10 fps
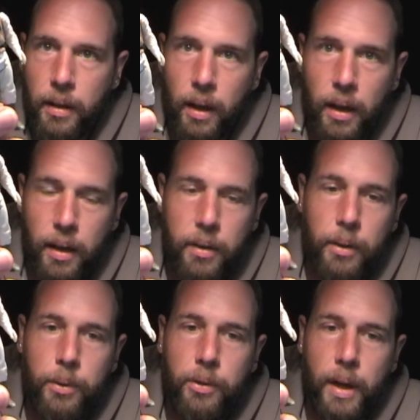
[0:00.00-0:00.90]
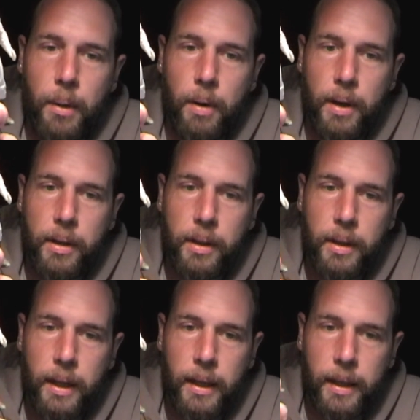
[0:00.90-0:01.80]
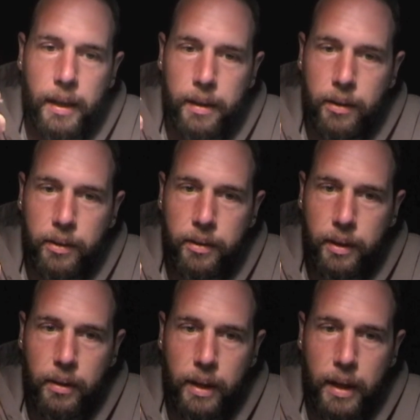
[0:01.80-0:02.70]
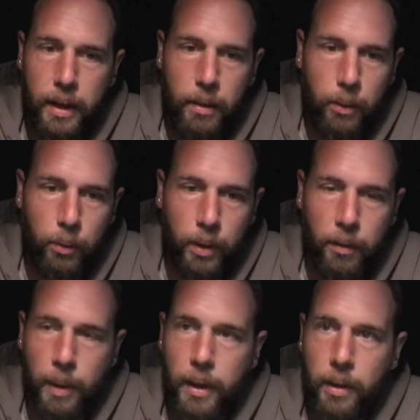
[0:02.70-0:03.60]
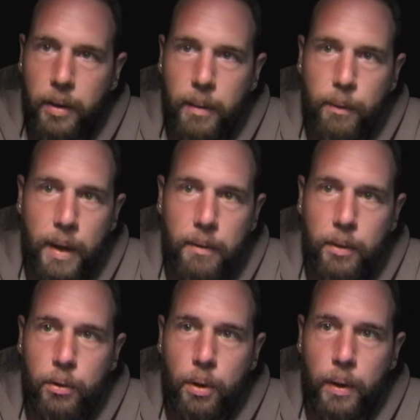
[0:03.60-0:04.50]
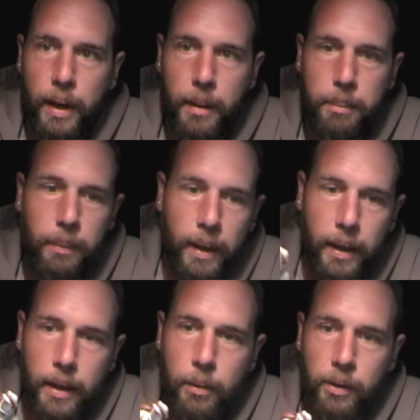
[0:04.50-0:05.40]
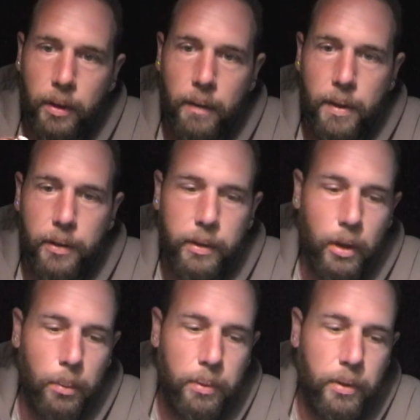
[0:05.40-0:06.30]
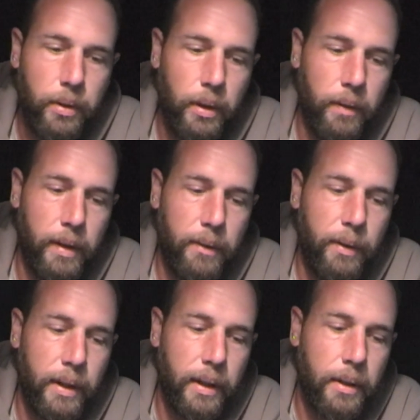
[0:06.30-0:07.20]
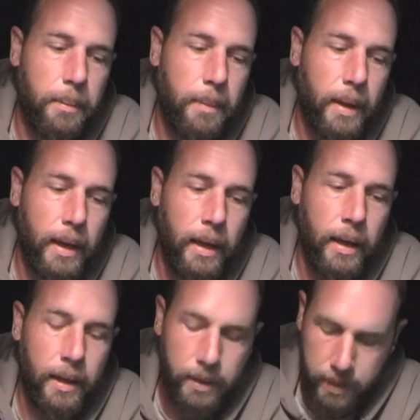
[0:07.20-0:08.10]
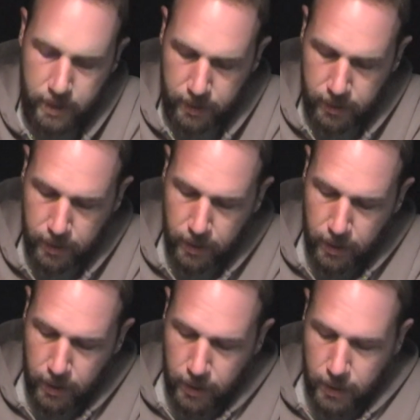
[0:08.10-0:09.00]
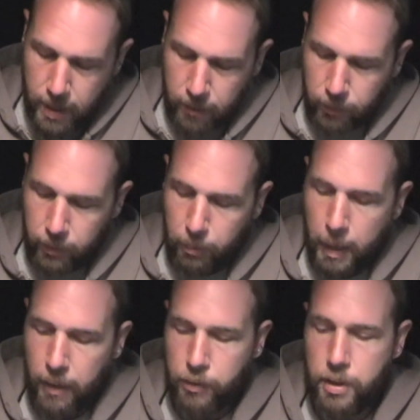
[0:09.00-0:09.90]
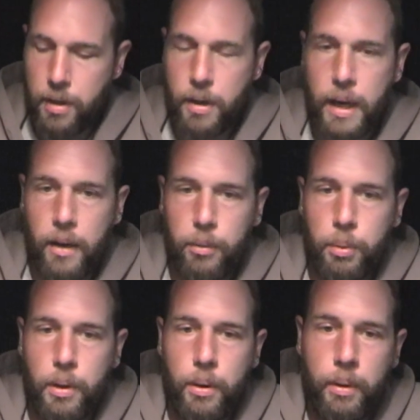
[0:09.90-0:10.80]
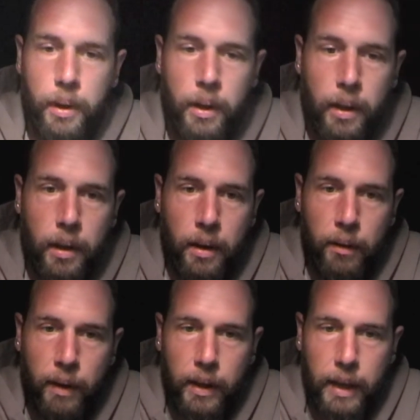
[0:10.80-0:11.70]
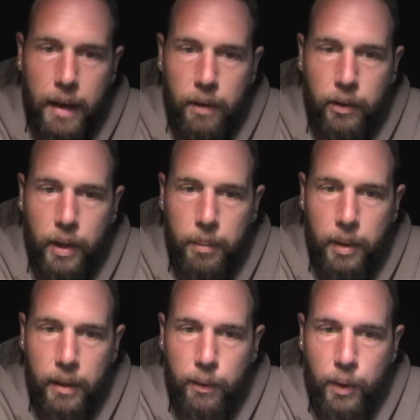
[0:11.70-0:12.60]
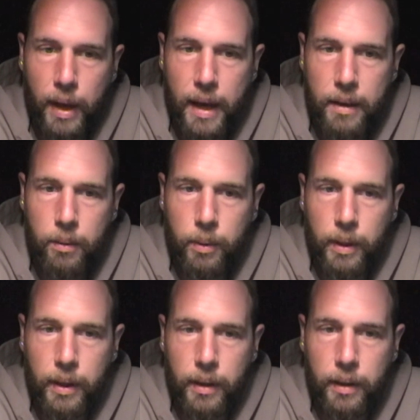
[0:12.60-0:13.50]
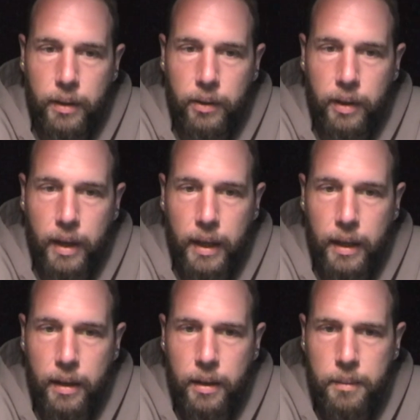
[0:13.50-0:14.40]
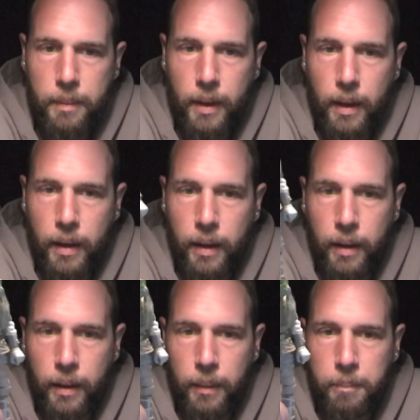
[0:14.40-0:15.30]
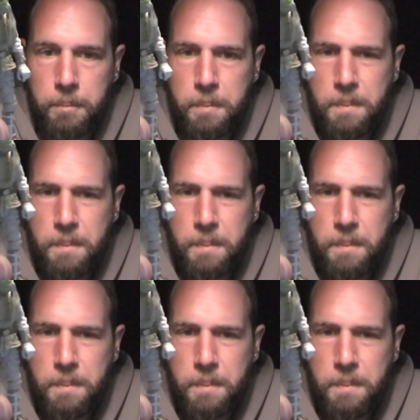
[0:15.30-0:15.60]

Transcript: Hoth Luke Skywalker. This little guy here was one of my all-time favorites growing up. I always loved the sculpt of that figure. And yeah, so this past year, Hasbro finally gave us an update for that with this guy here. At